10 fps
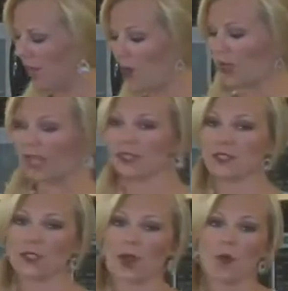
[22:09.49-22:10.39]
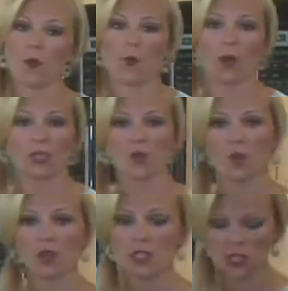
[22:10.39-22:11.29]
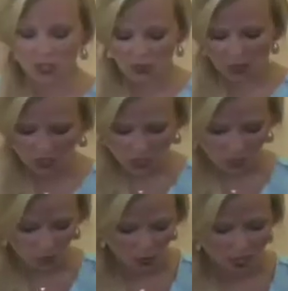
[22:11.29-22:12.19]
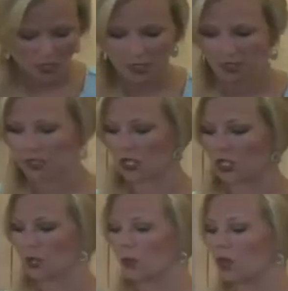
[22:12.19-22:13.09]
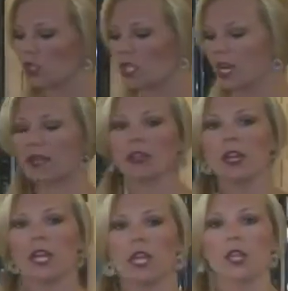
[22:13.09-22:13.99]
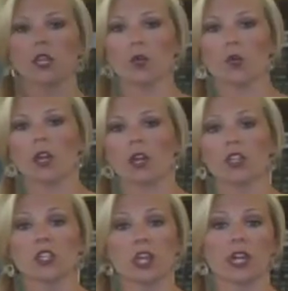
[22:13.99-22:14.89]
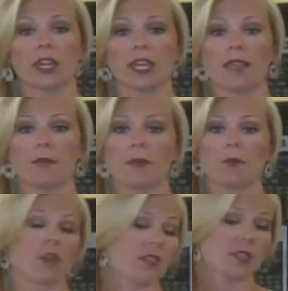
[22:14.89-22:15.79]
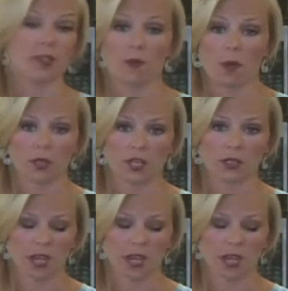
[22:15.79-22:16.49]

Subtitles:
Okay, so what you want to do is you want to check your turkey with a thermometer.